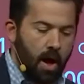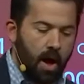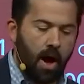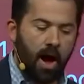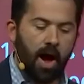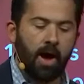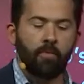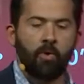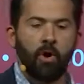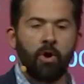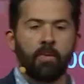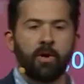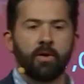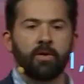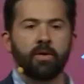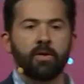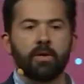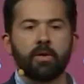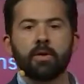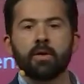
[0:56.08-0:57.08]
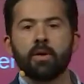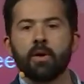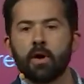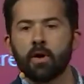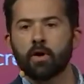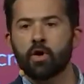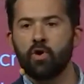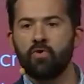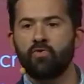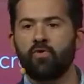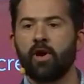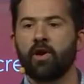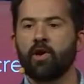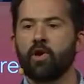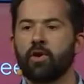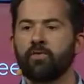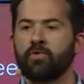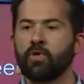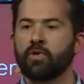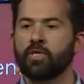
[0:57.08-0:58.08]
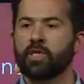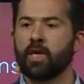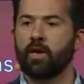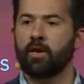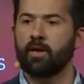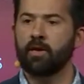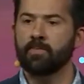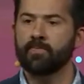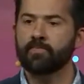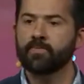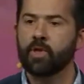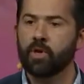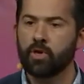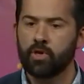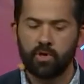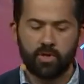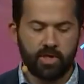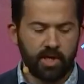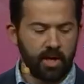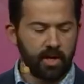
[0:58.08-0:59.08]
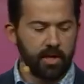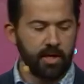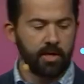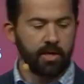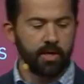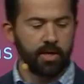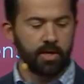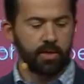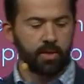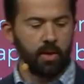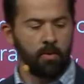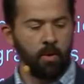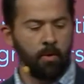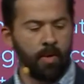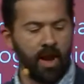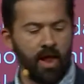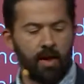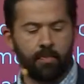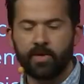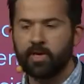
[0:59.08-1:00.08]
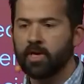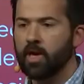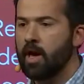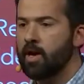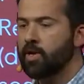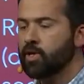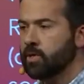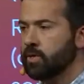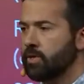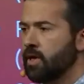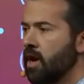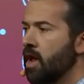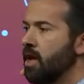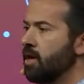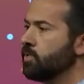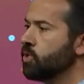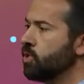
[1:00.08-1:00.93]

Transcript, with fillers: I'm Roman, co-founder of Utelly. Utelly is the mobile application that helps